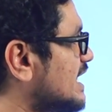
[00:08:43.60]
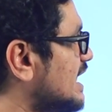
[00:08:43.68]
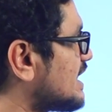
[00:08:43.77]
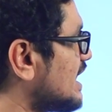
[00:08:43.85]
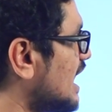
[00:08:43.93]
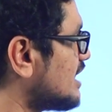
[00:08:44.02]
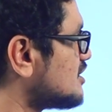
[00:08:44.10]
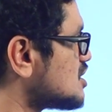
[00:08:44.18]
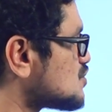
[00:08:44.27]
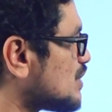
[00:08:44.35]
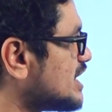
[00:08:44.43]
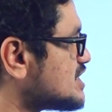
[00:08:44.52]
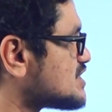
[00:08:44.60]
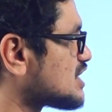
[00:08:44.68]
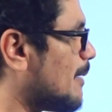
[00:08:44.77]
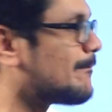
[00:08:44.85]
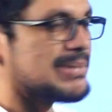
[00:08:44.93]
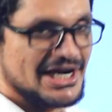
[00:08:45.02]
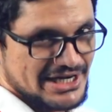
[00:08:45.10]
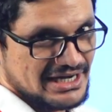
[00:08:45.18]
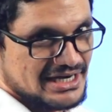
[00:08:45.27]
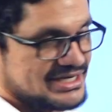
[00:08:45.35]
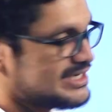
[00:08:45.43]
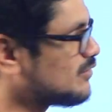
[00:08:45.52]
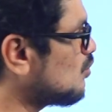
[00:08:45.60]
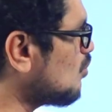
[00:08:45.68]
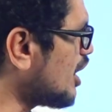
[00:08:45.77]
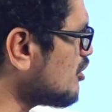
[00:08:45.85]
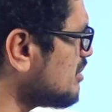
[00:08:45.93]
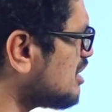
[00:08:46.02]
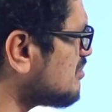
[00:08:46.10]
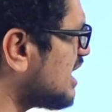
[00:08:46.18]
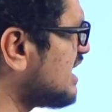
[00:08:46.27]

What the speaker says: gut, and this one is complete gut. What do you mean by